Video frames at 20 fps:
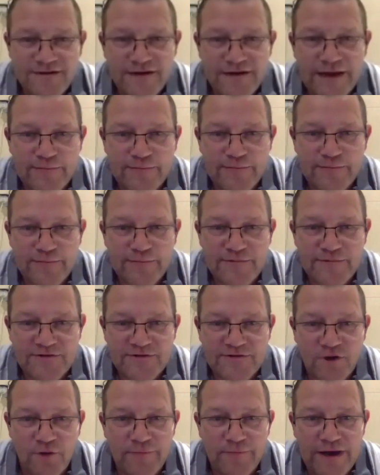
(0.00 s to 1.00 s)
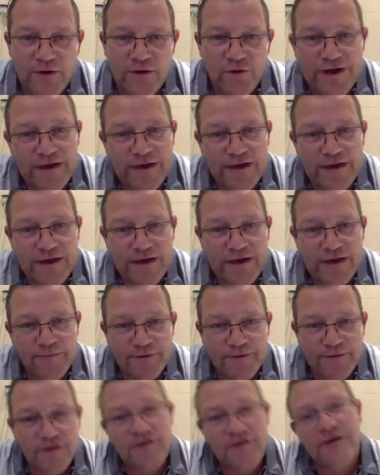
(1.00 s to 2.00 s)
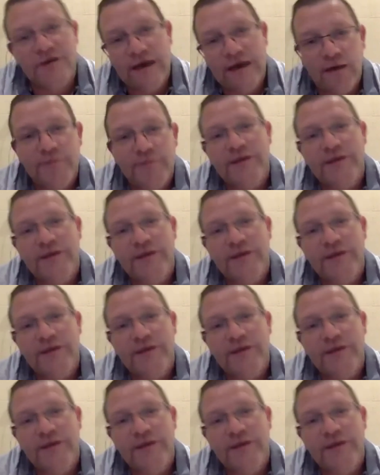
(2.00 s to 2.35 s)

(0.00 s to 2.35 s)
am, because I've got a metal hip and I could get up again.